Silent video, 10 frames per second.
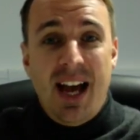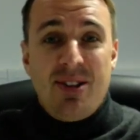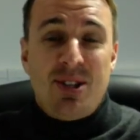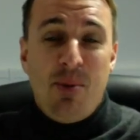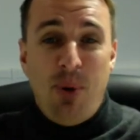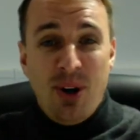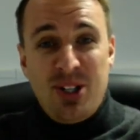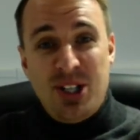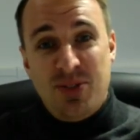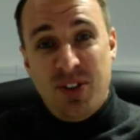So
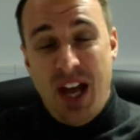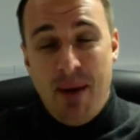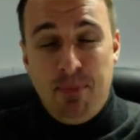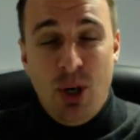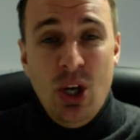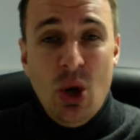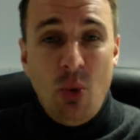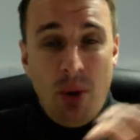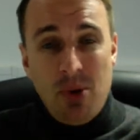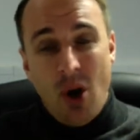apologies for that. But
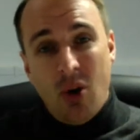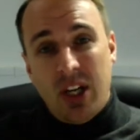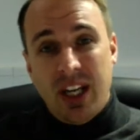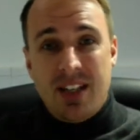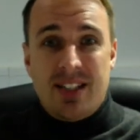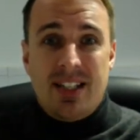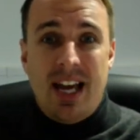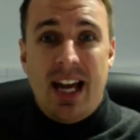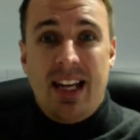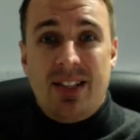what I'm not looking at
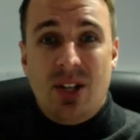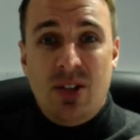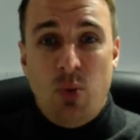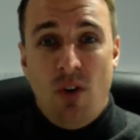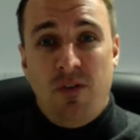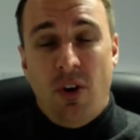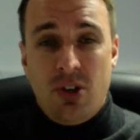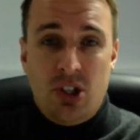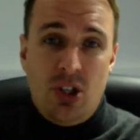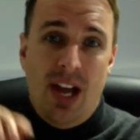today is what
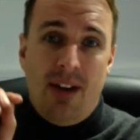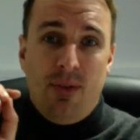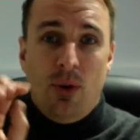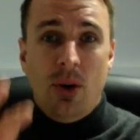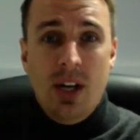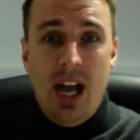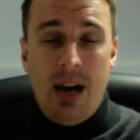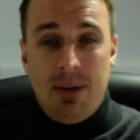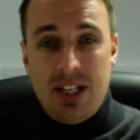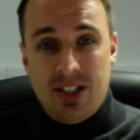font you should have or
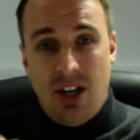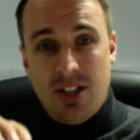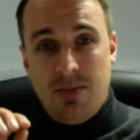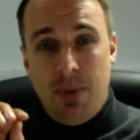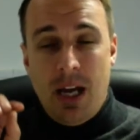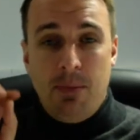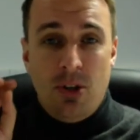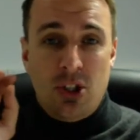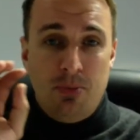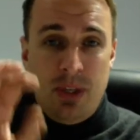how many sides of paper
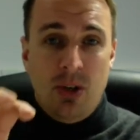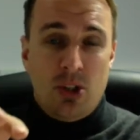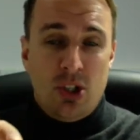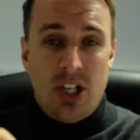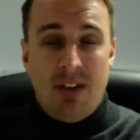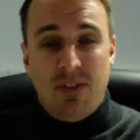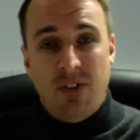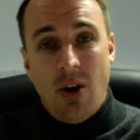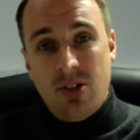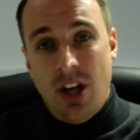it should be or should you have a
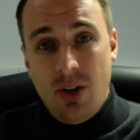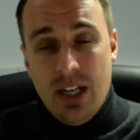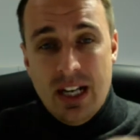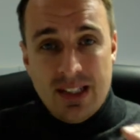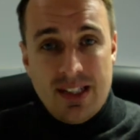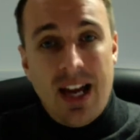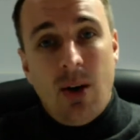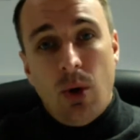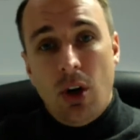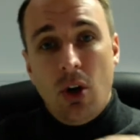photo. Today I
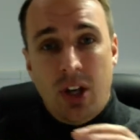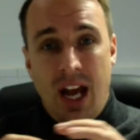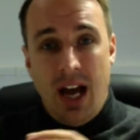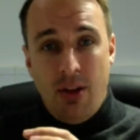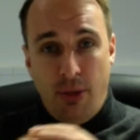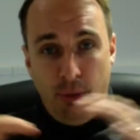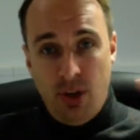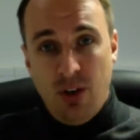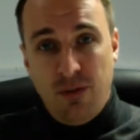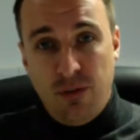want to look at
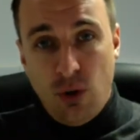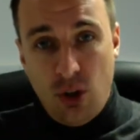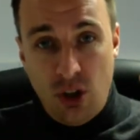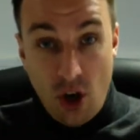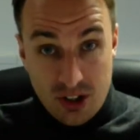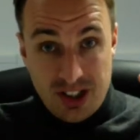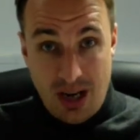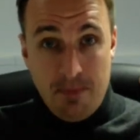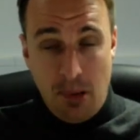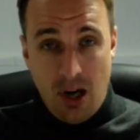3 or 4
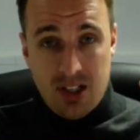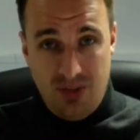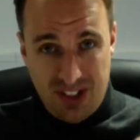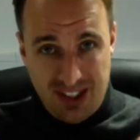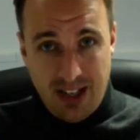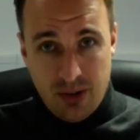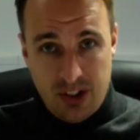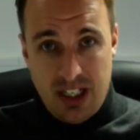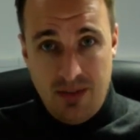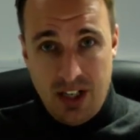content parts of a sales
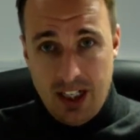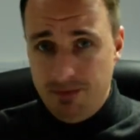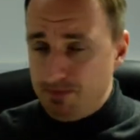CV